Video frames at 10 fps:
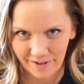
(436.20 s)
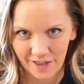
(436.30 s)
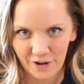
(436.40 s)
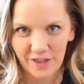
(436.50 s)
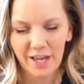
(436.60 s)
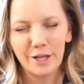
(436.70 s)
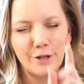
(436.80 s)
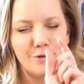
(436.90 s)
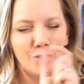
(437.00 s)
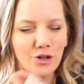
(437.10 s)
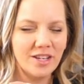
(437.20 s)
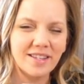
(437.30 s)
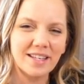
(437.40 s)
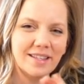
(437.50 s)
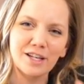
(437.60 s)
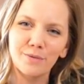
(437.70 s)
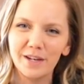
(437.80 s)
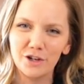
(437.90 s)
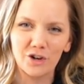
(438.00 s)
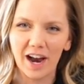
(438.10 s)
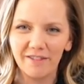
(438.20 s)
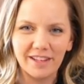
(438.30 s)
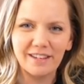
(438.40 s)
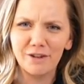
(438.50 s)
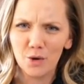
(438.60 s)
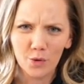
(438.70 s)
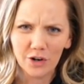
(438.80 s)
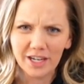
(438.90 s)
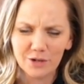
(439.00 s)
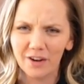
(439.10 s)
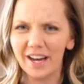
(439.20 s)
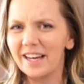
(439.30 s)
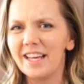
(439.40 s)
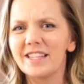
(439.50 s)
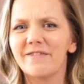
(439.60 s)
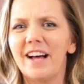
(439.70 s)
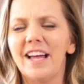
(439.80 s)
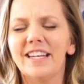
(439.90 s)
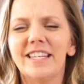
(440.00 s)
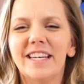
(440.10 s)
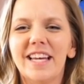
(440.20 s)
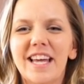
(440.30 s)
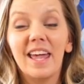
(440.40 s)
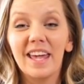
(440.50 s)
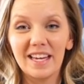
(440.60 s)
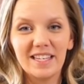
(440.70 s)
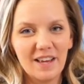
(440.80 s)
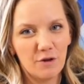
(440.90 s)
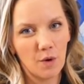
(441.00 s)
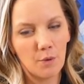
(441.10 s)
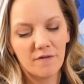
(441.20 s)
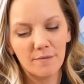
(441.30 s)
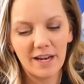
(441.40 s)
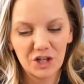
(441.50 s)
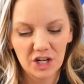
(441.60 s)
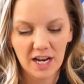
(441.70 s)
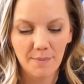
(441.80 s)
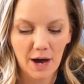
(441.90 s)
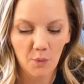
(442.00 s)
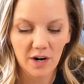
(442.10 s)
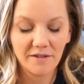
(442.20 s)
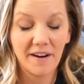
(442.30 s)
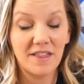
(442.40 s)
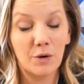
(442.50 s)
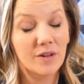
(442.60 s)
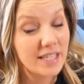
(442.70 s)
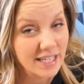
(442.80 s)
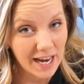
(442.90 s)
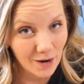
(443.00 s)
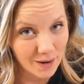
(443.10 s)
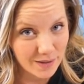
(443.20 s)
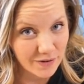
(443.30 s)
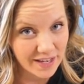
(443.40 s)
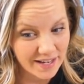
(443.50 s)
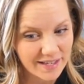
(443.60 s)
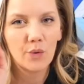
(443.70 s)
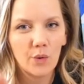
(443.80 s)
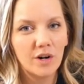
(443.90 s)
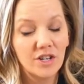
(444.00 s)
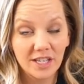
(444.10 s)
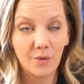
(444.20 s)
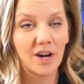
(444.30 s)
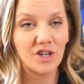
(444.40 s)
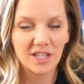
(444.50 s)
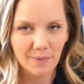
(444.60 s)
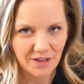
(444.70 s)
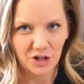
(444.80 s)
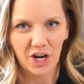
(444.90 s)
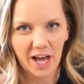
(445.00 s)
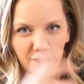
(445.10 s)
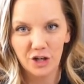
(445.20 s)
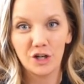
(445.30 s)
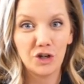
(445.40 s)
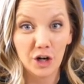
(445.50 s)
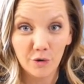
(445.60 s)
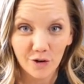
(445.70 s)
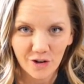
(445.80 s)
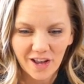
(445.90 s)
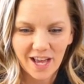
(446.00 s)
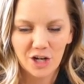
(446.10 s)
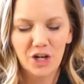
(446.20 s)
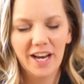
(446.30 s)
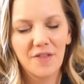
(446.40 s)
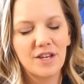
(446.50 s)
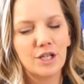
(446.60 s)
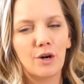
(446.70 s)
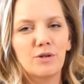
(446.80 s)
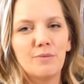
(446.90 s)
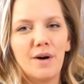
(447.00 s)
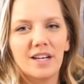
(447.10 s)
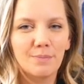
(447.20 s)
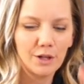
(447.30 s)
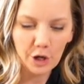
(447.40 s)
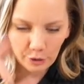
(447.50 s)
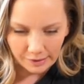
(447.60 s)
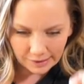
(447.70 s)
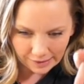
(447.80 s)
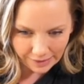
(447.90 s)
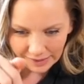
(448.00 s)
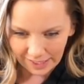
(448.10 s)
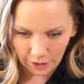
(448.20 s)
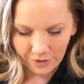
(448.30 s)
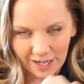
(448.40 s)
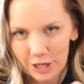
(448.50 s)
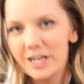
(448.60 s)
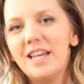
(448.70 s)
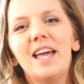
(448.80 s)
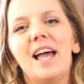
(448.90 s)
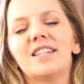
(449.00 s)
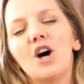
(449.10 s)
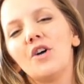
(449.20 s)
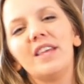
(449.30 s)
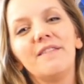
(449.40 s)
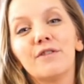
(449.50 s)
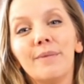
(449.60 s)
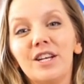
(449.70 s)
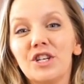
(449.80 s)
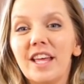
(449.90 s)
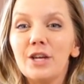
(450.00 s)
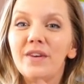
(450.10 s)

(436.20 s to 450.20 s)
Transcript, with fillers: feather that includes just a little bit of traveling. No worries, right? It's fine. And if you want more information about where to find the quilting diagrams for this or just questions about the challenge in general, check out the description box below. It's down there, has all the information that you